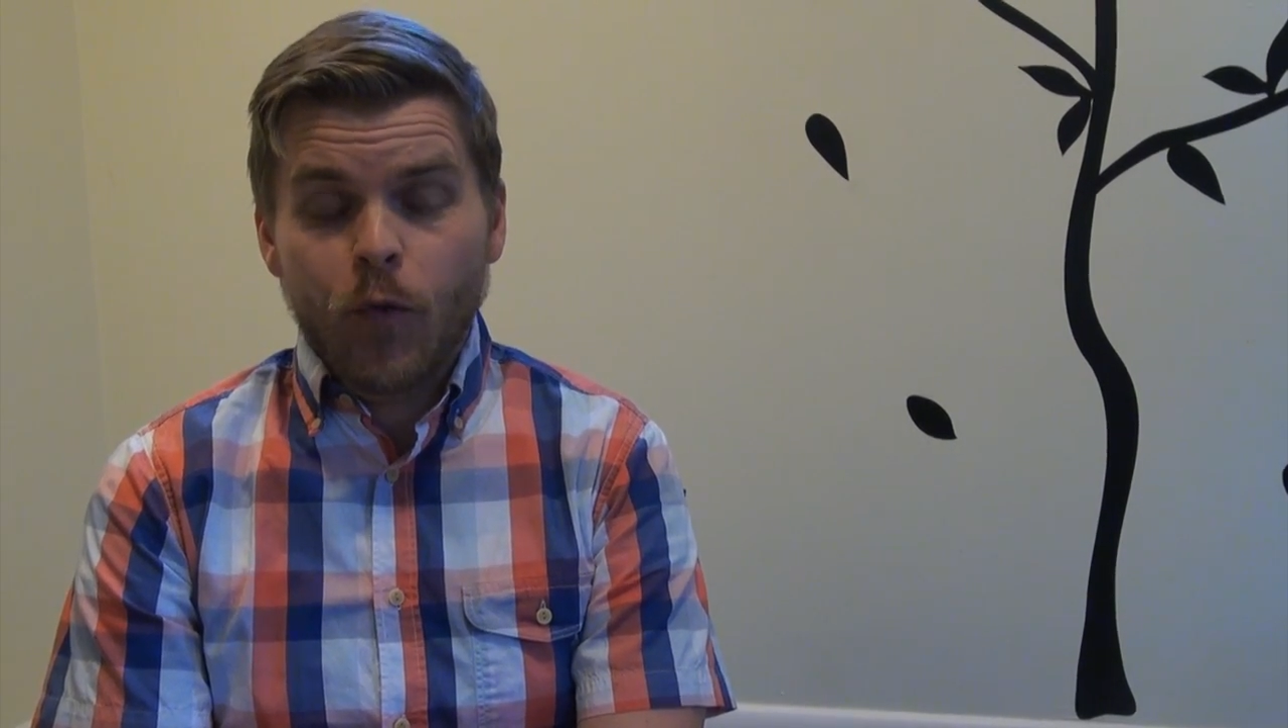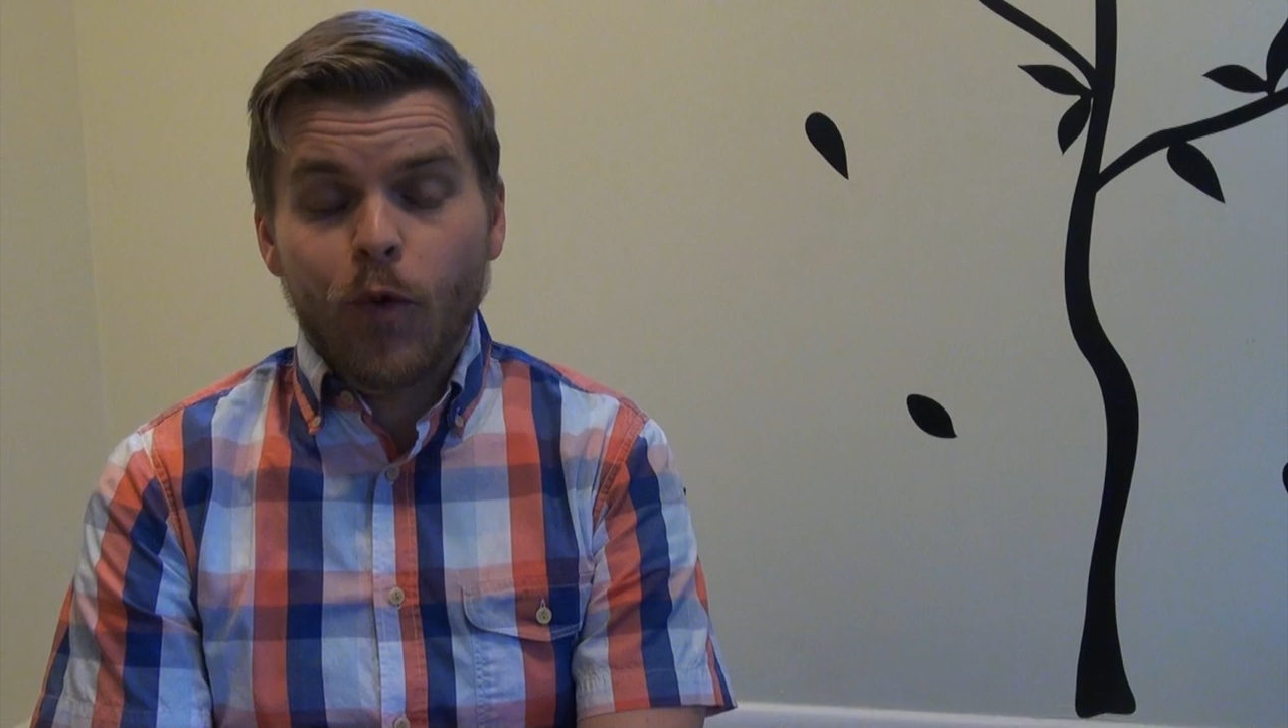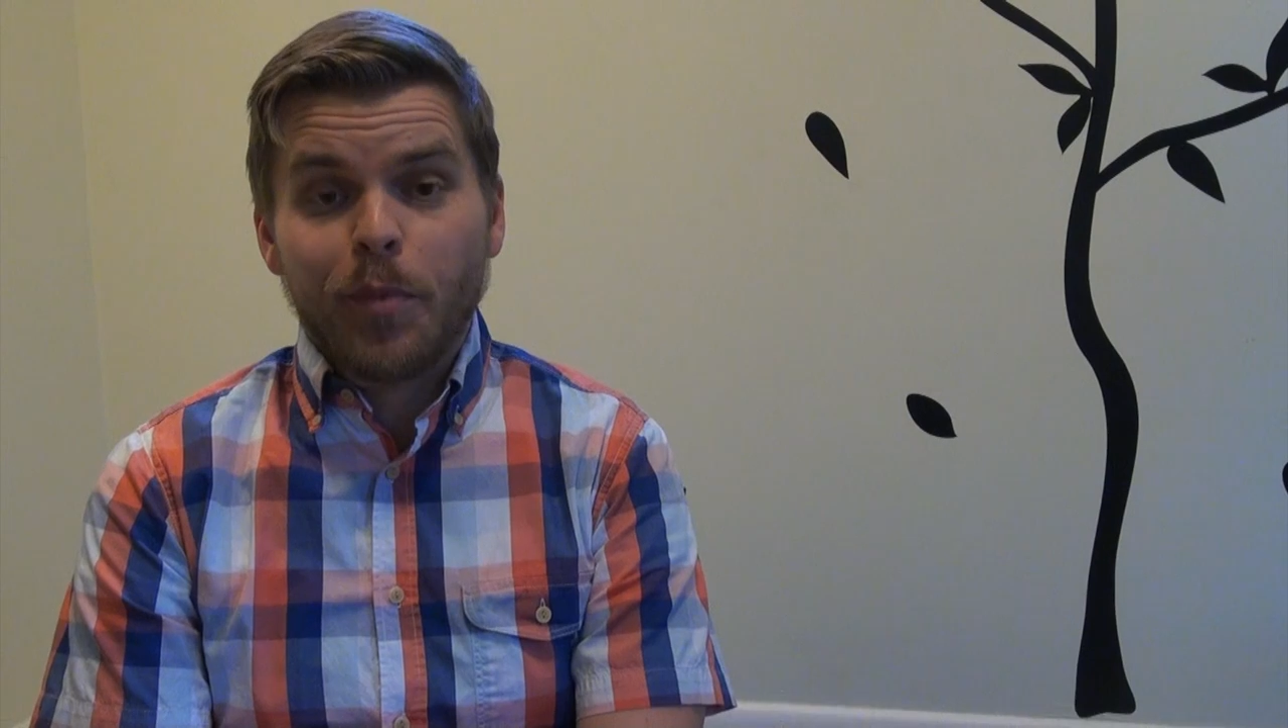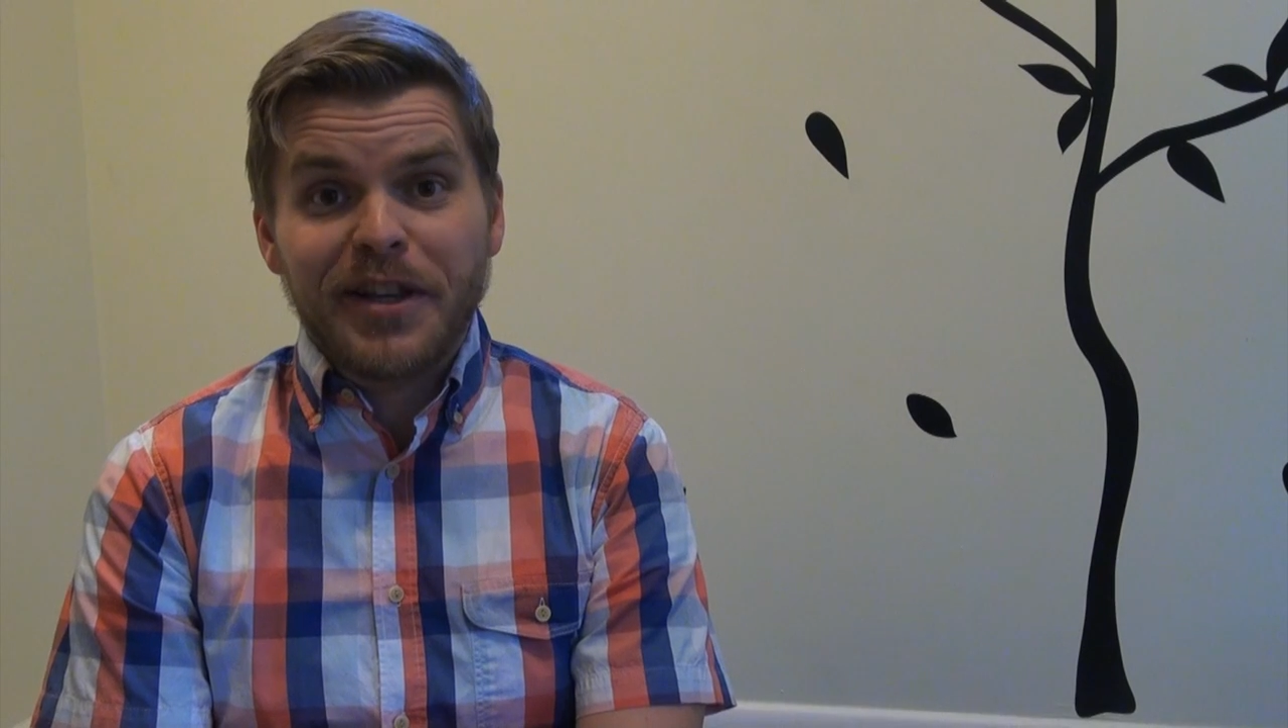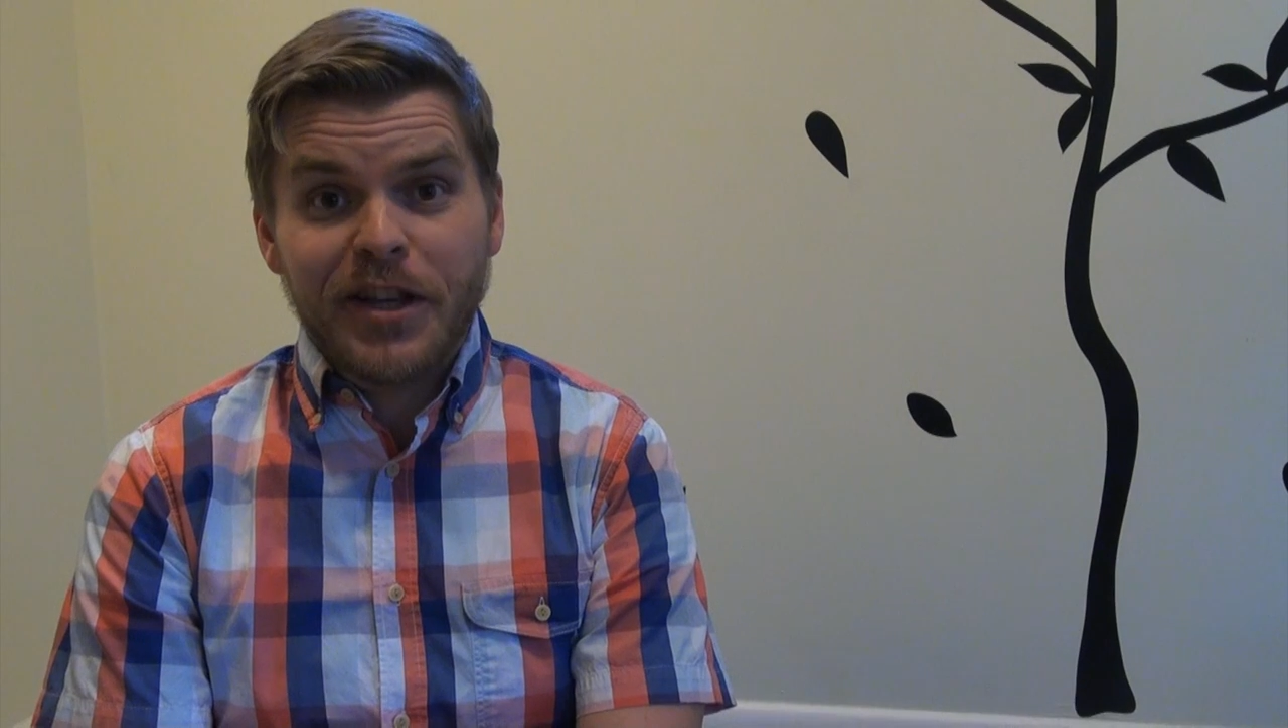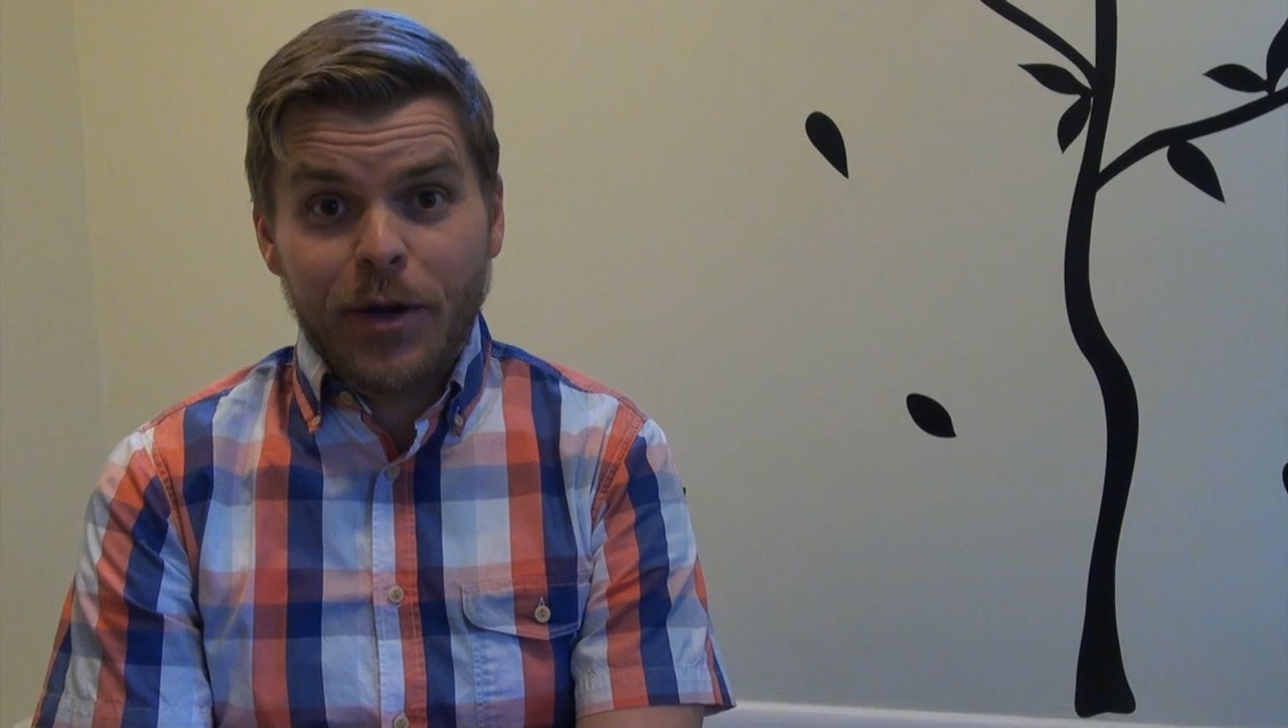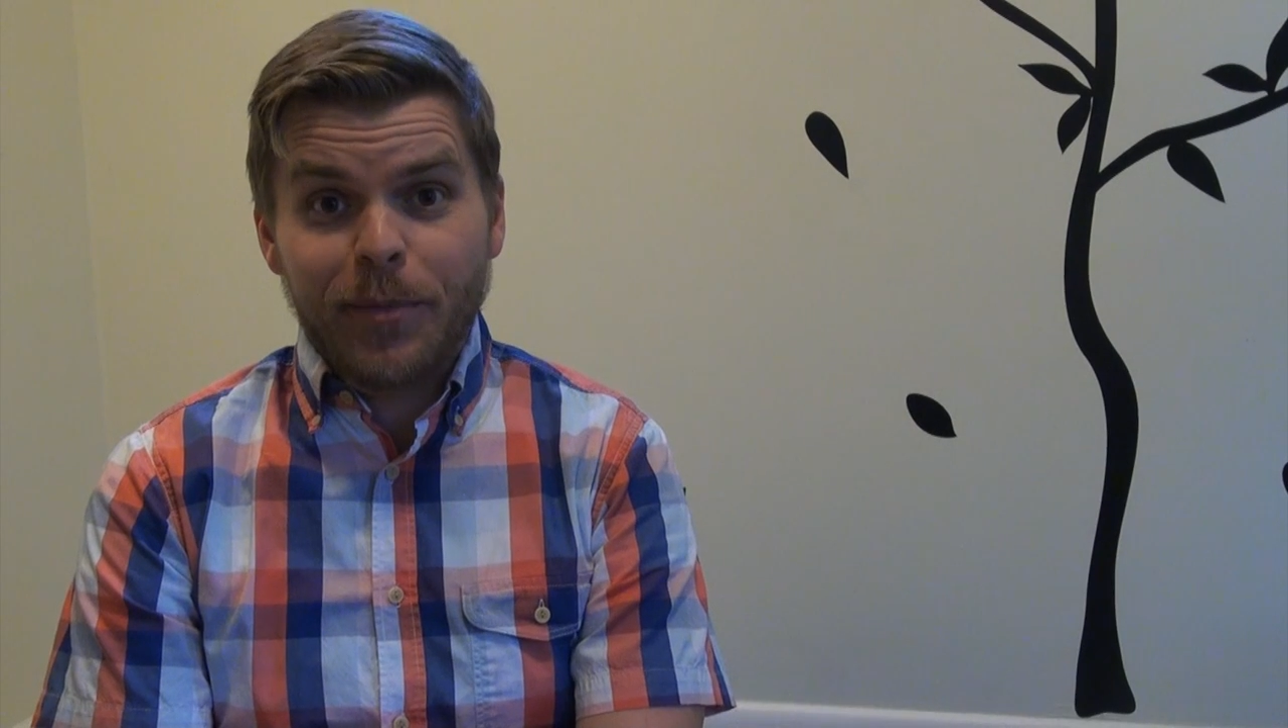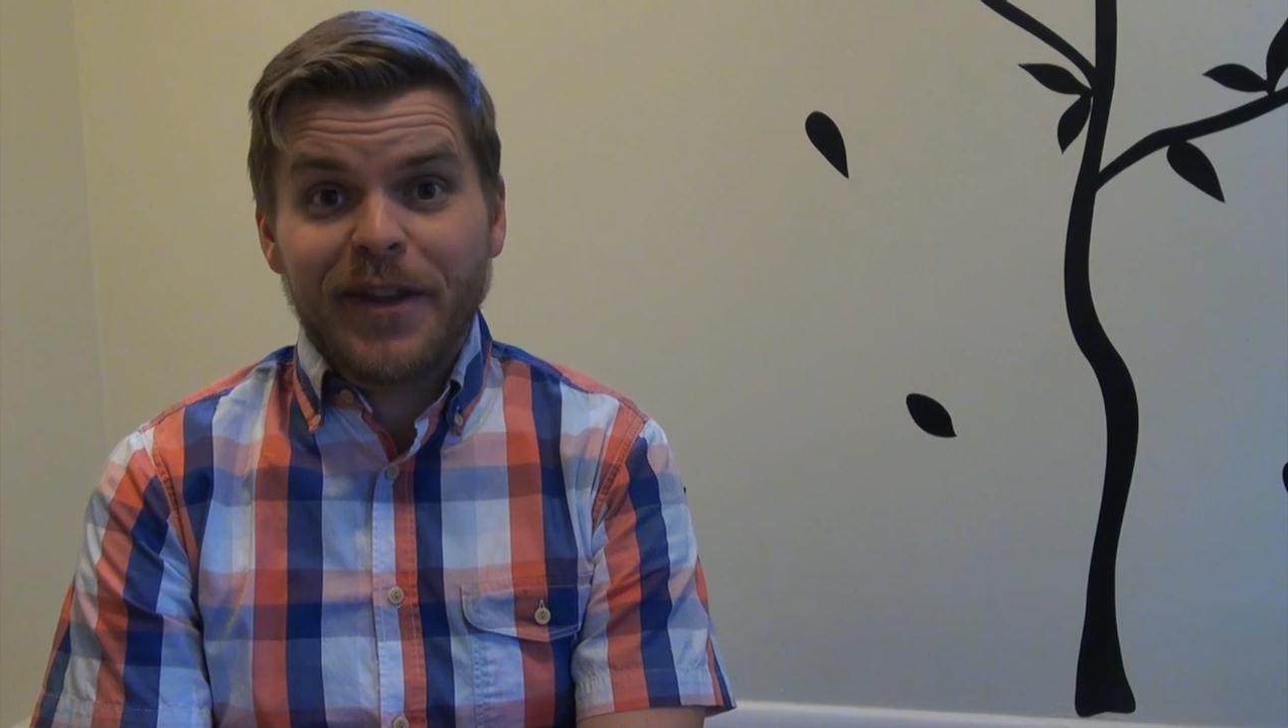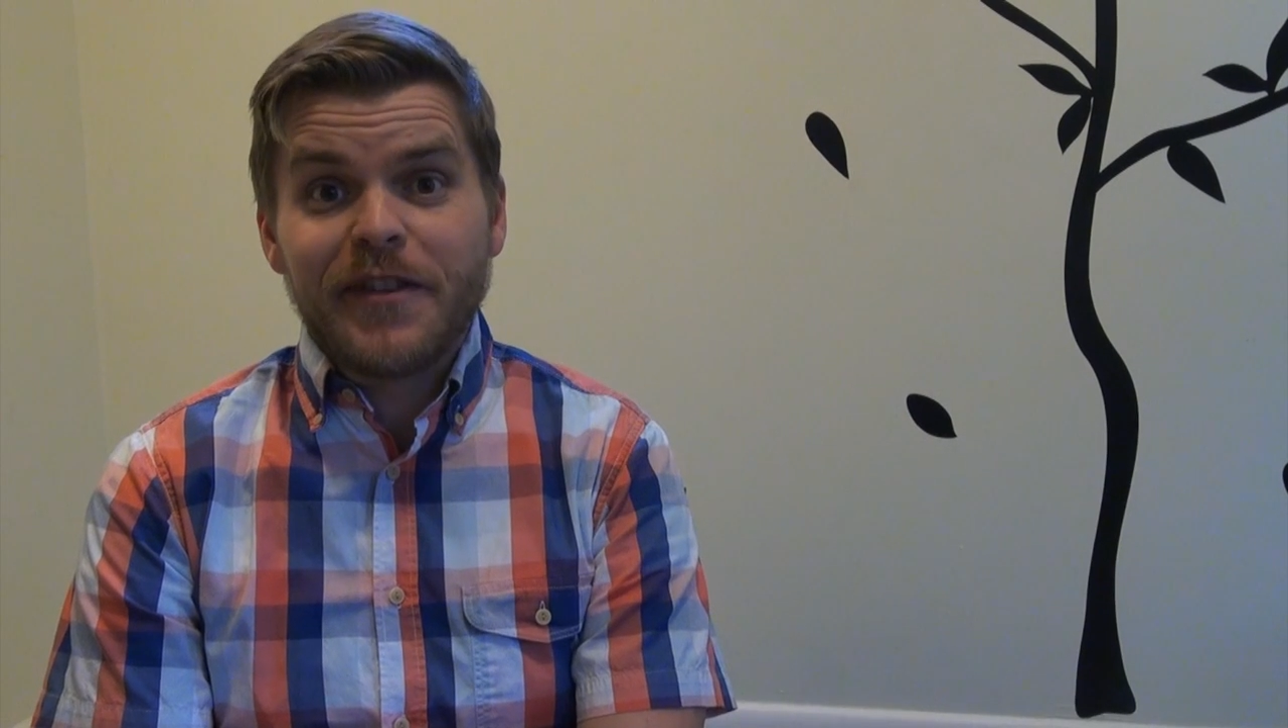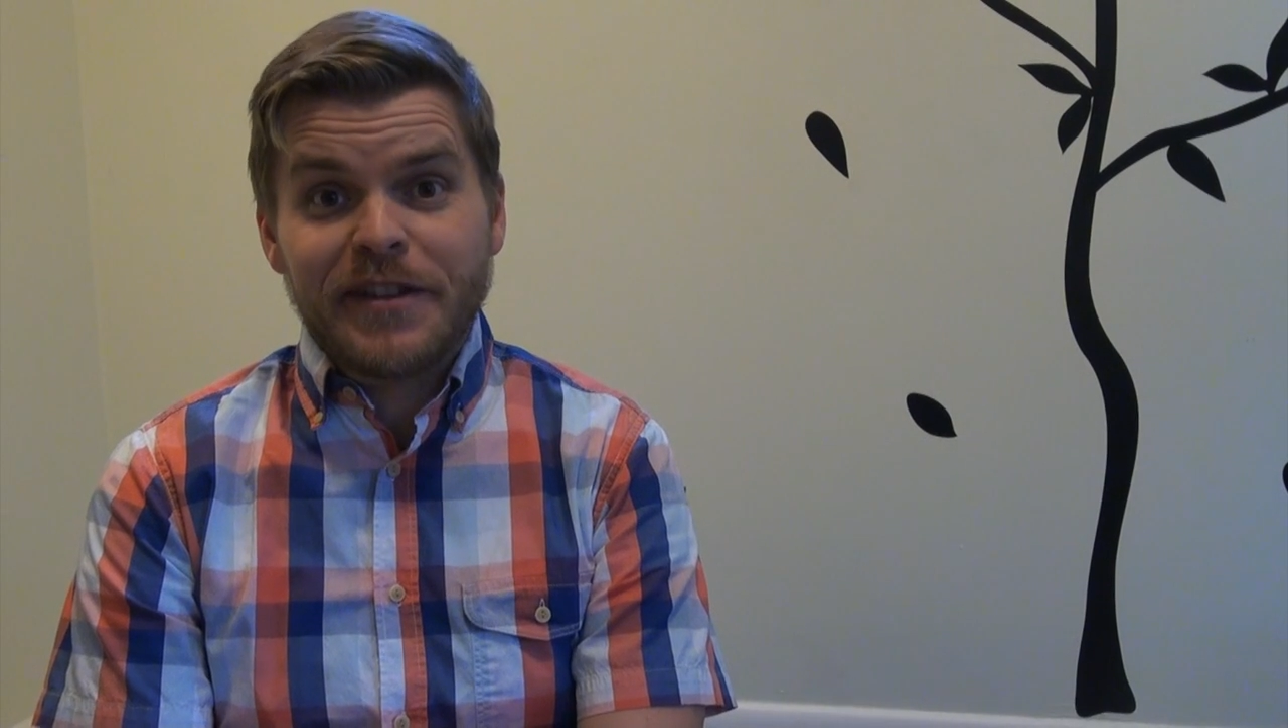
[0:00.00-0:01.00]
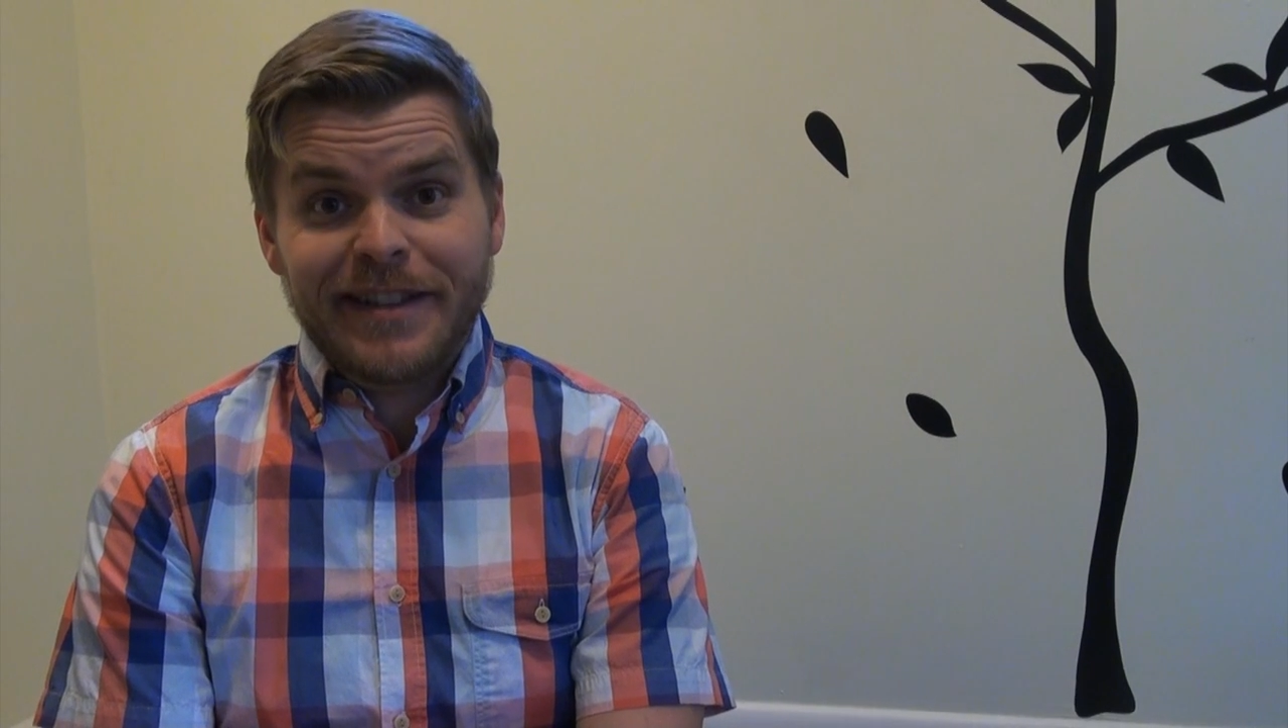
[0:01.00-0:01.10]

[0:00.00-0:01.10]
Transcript: were becoming the